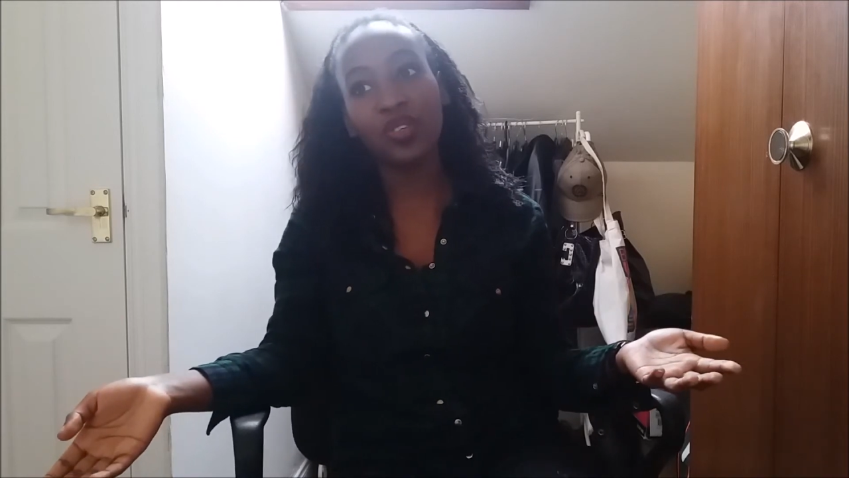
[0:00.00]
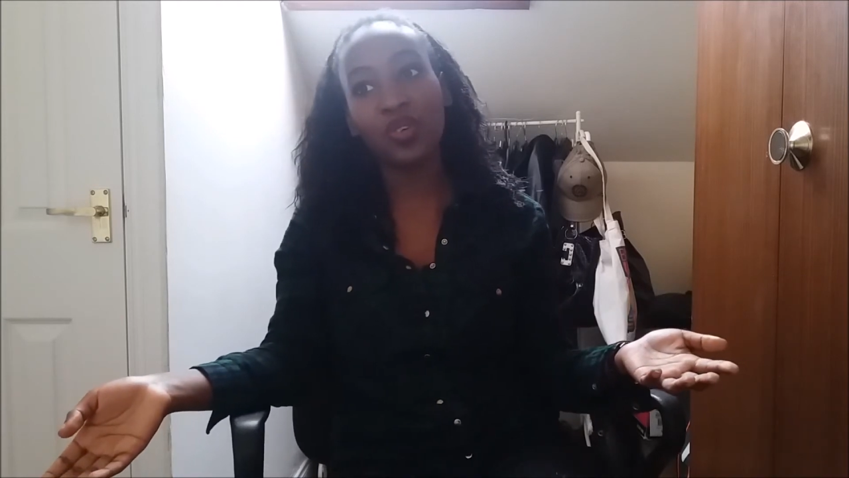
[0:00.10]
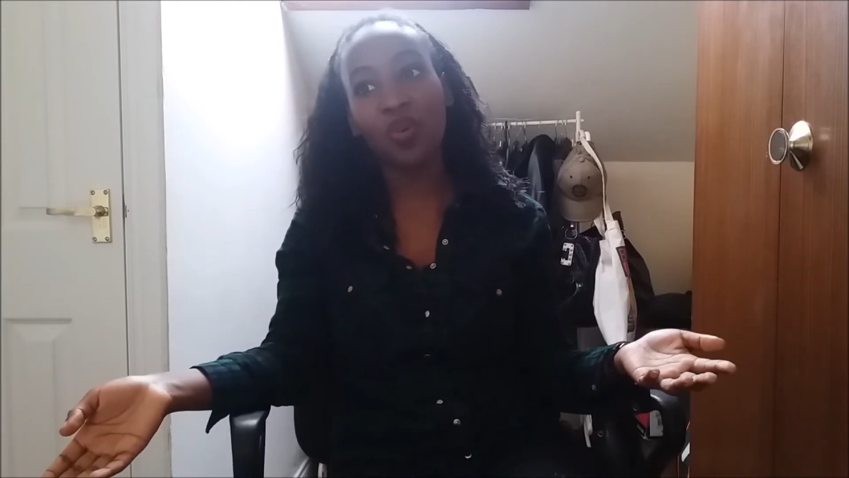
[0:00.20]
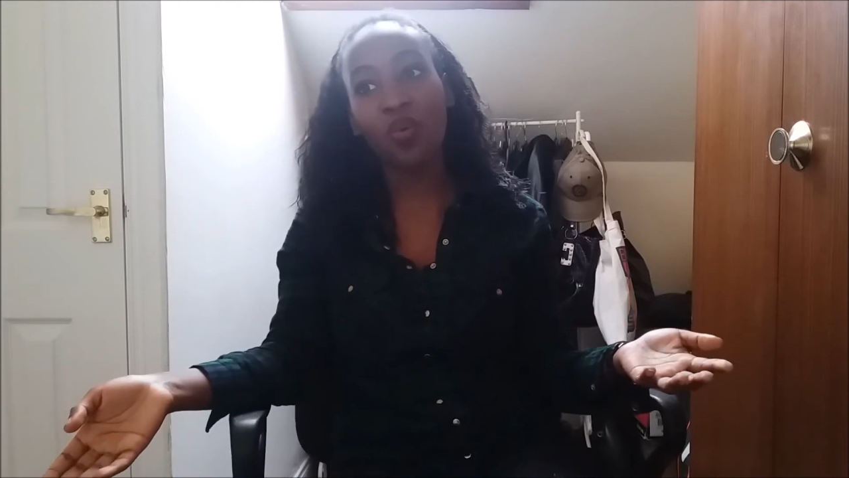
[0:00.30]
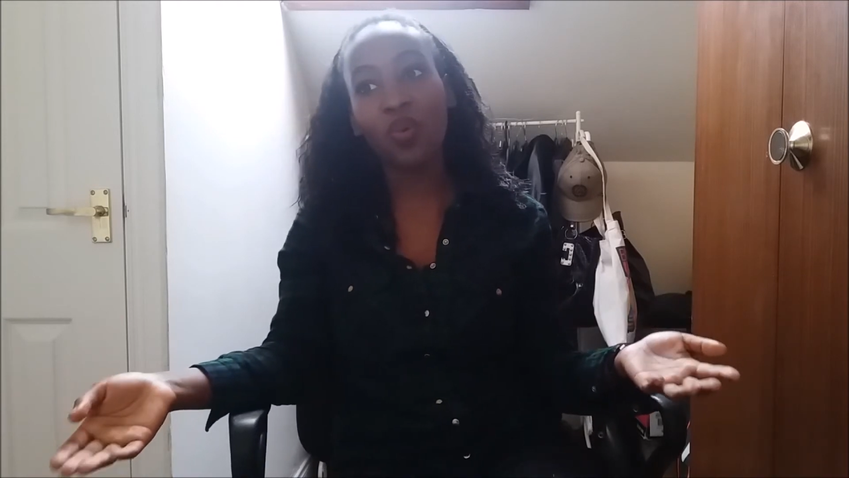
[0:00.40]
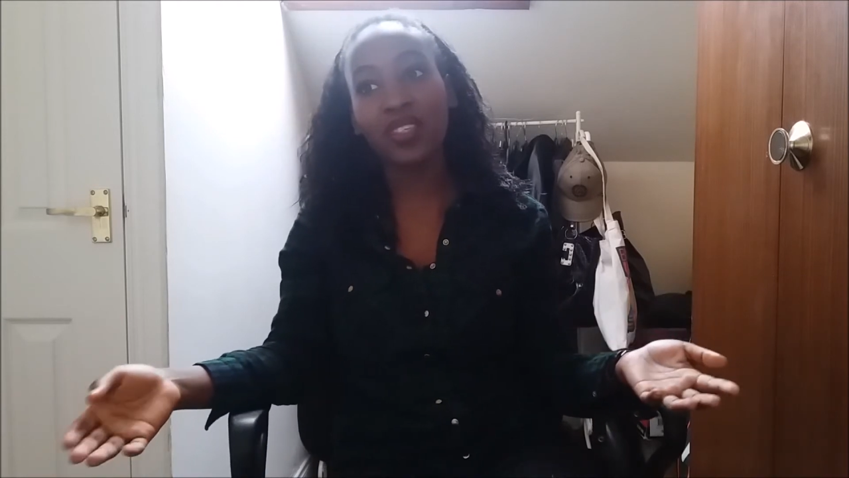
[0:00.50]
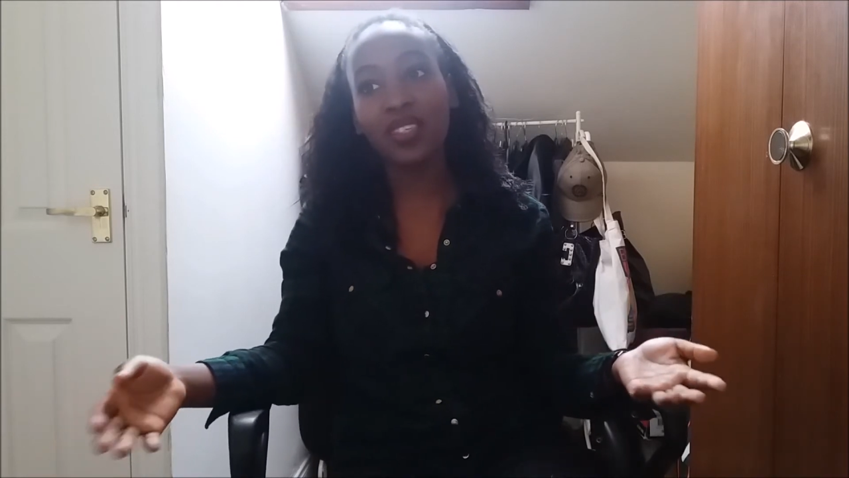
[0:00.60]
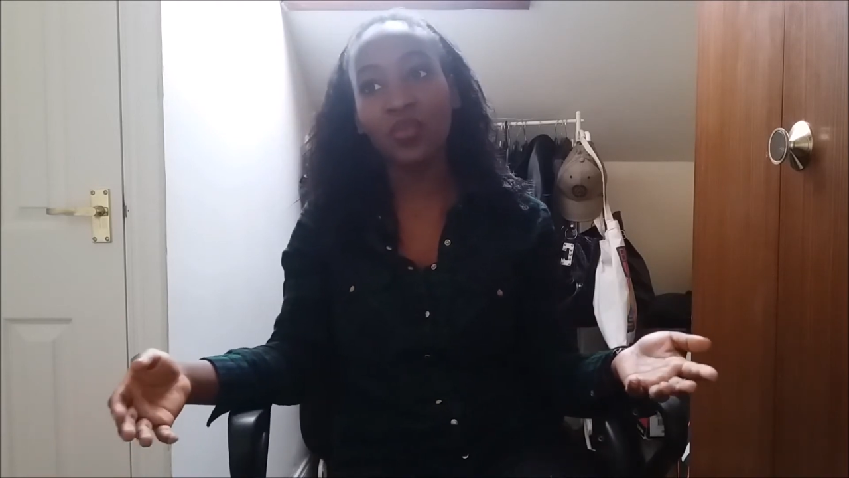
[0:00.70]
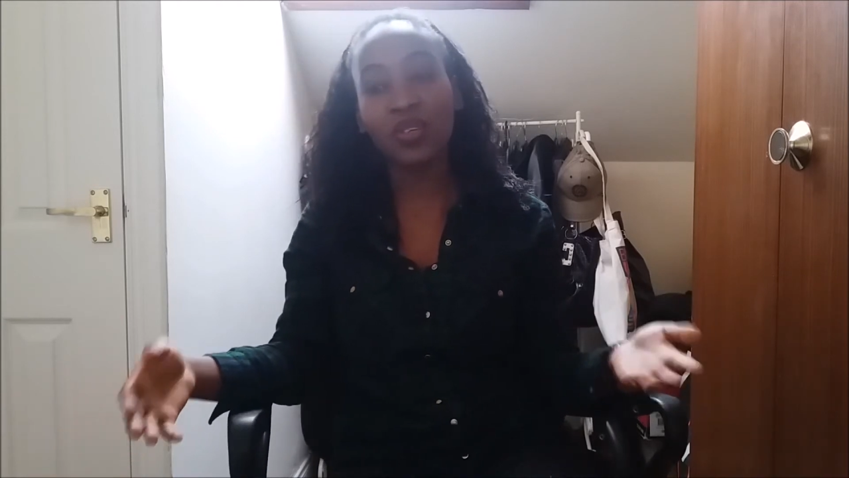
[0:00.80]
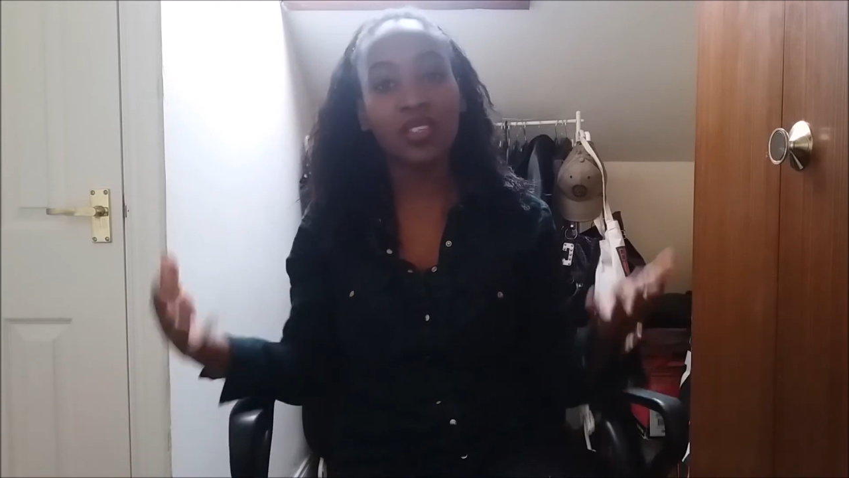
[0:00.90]
you to do, or
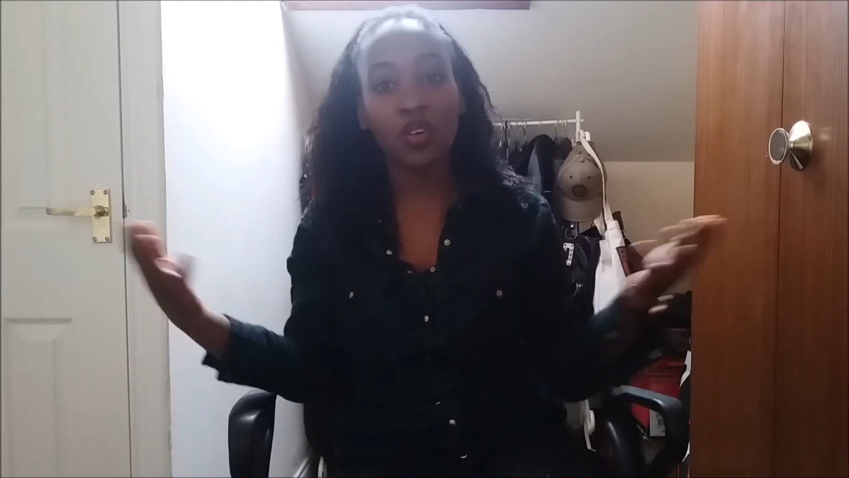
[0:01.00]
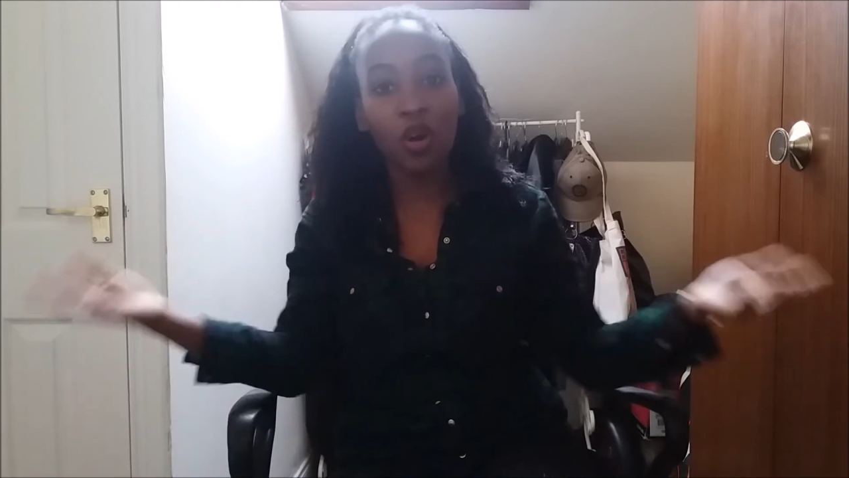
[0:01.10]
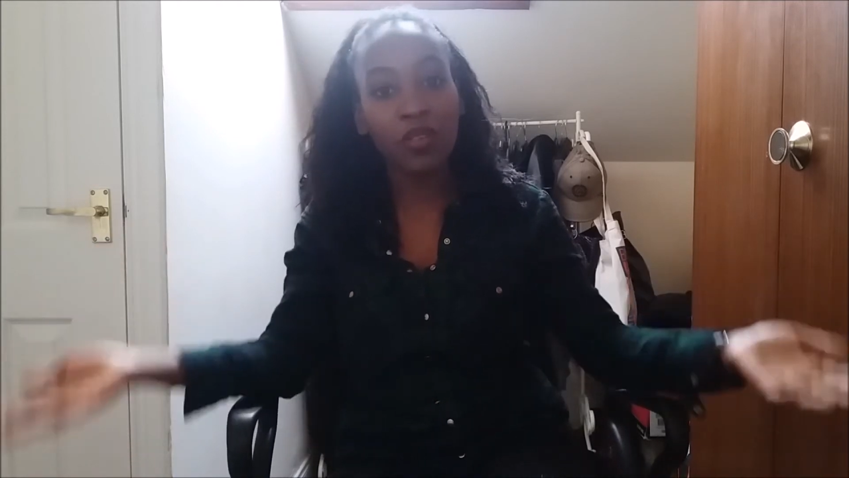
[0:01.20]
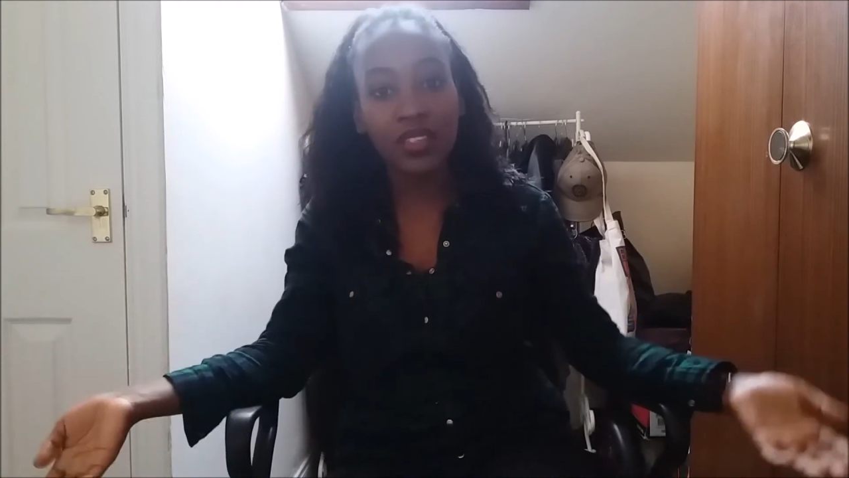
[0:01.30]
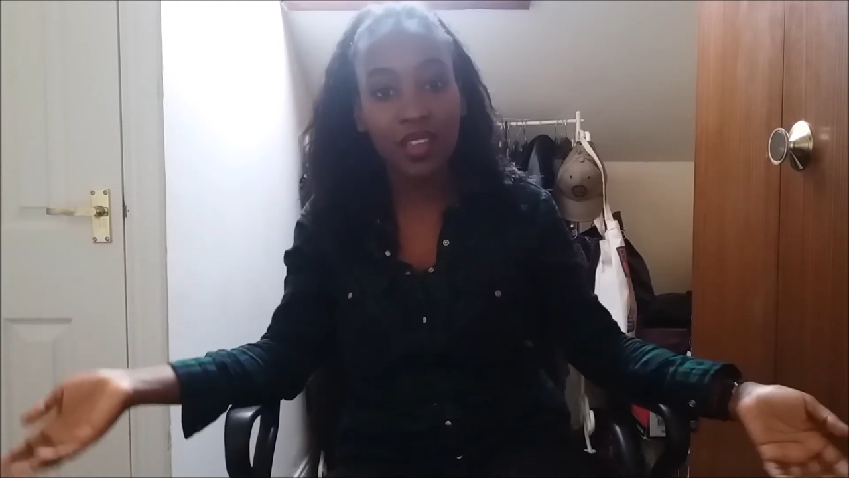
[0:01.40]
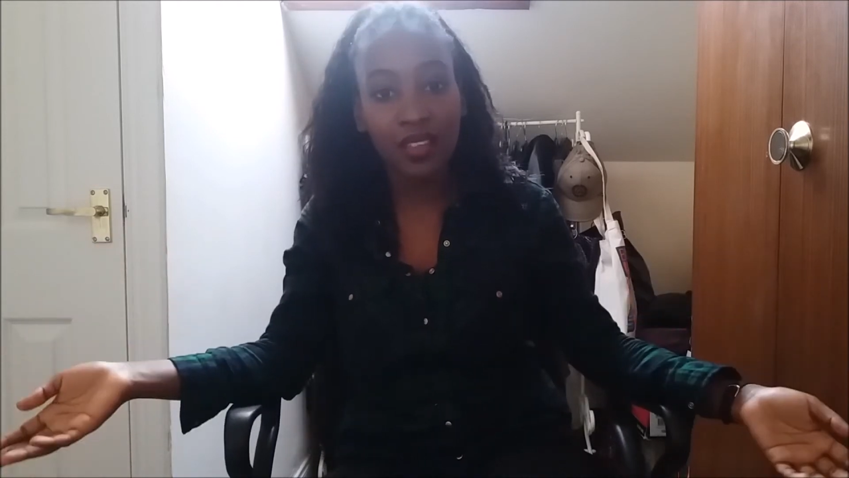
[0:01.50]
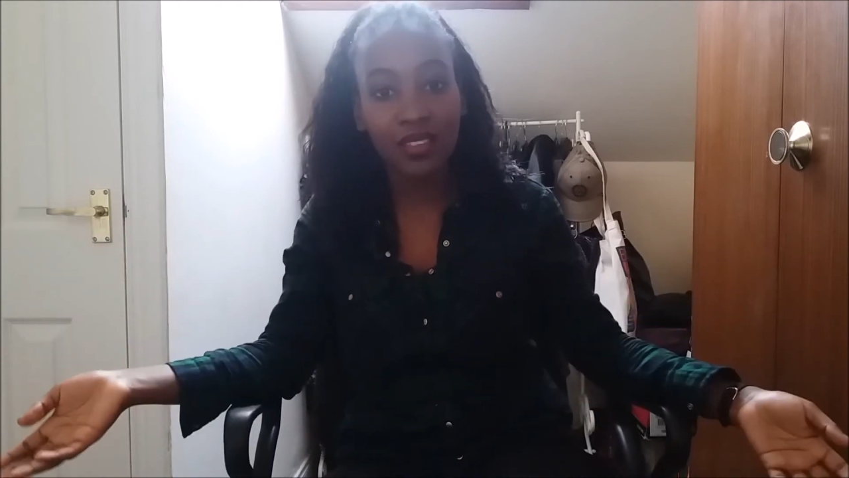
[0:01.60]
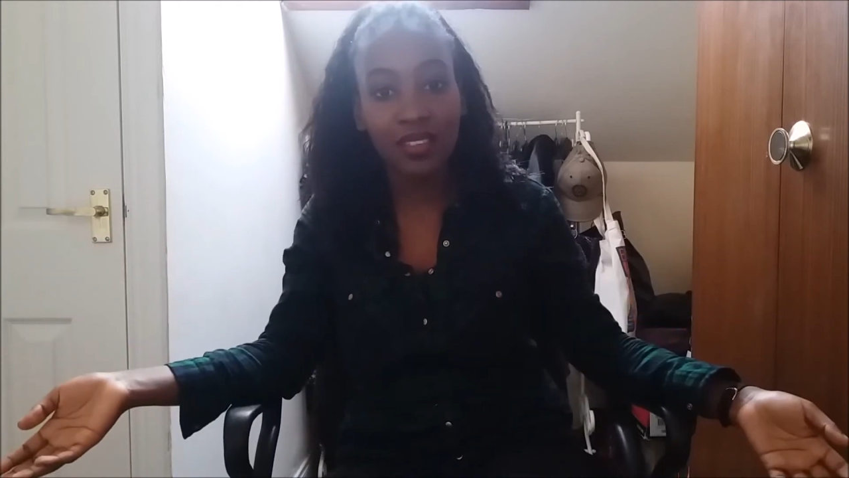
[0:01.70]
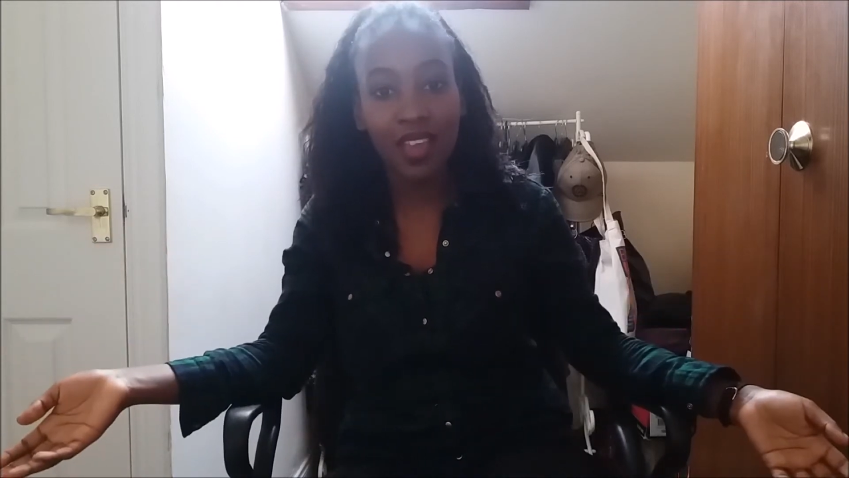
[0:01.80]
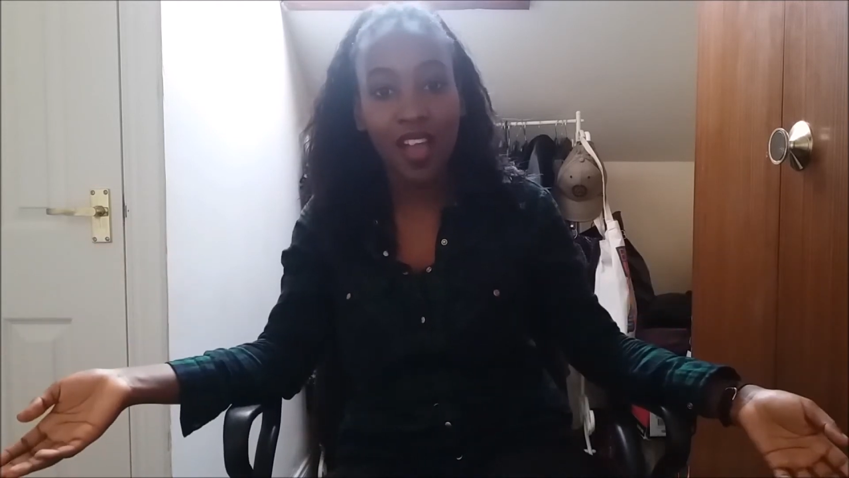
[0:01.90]
what's the common
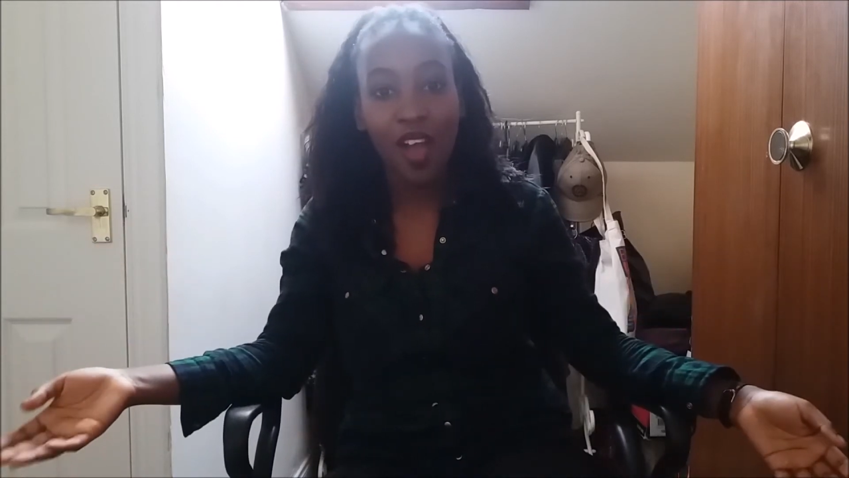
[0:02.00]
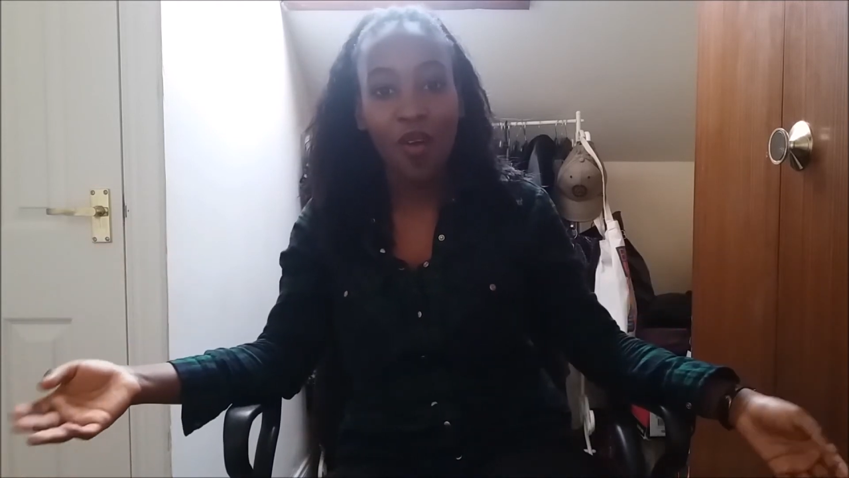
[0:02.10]
sense,